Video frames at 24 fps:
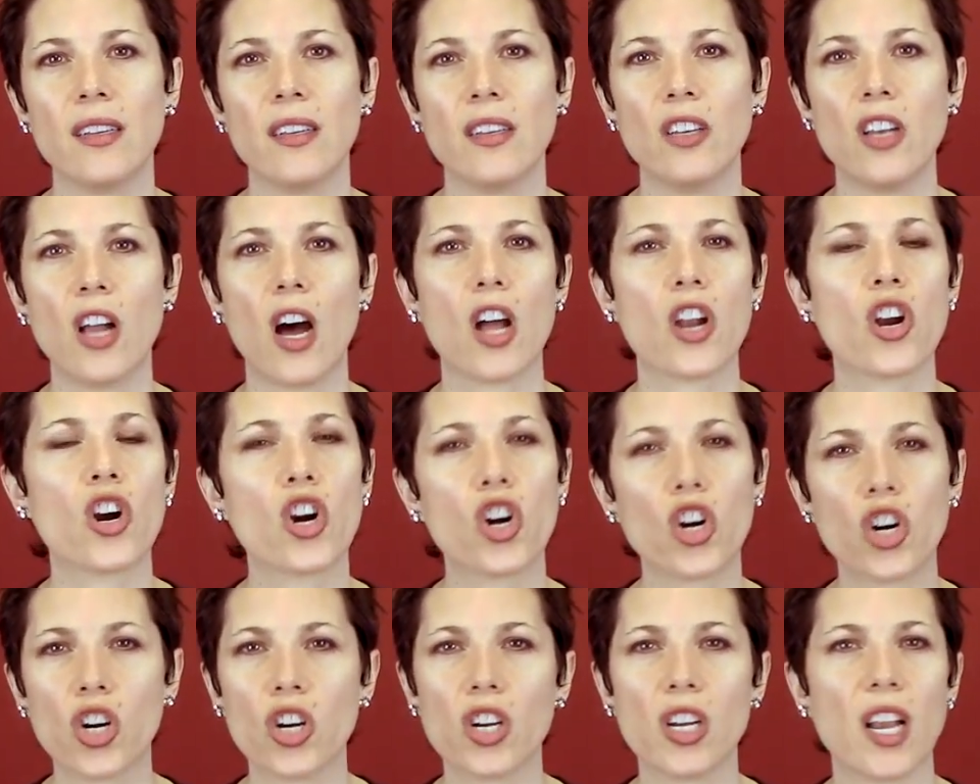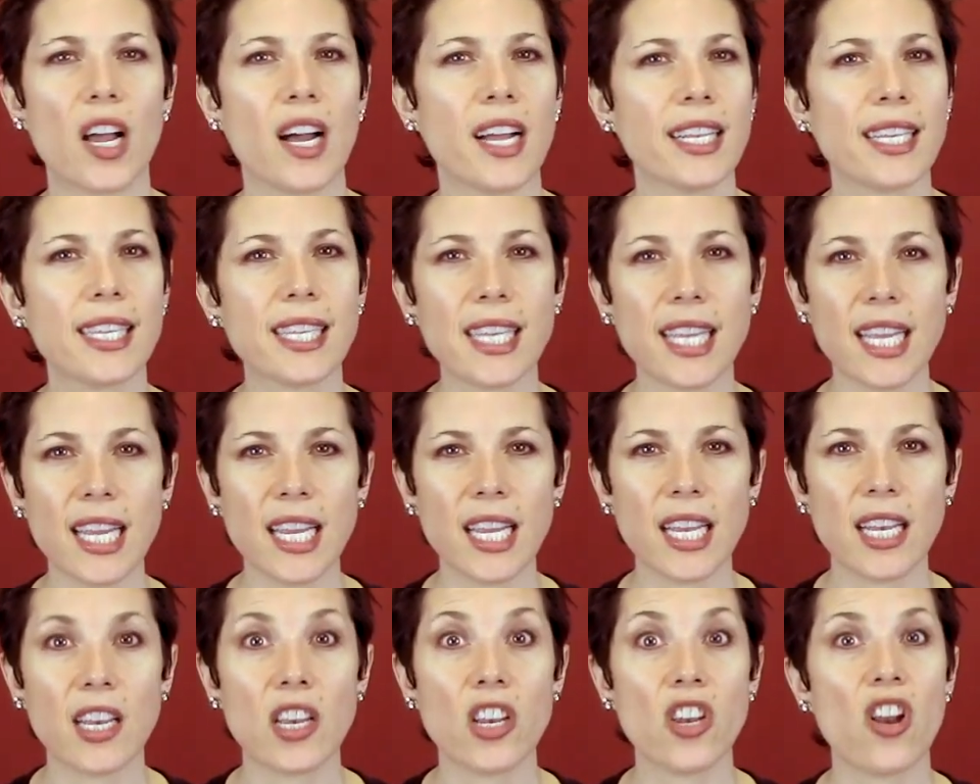not heard, not
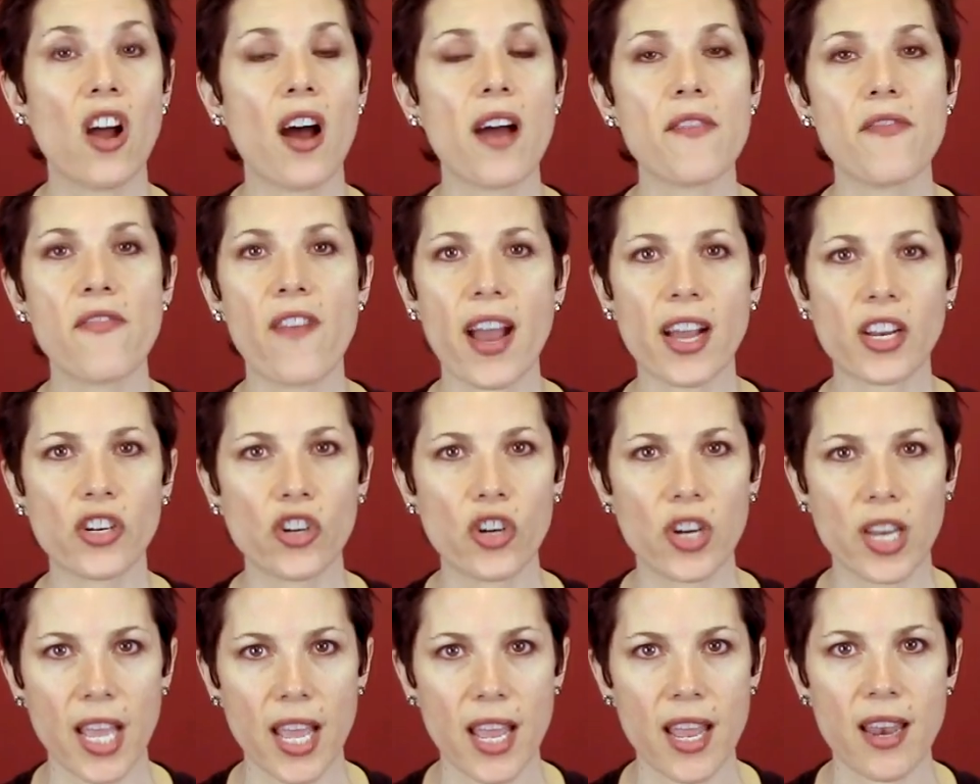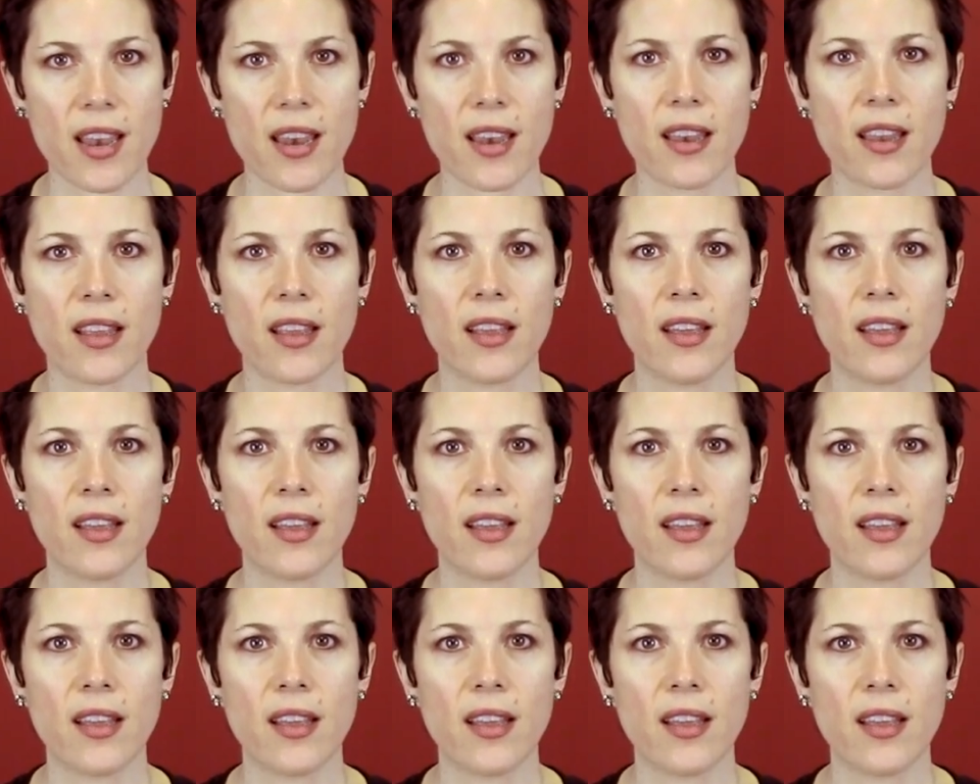seen, not factored in,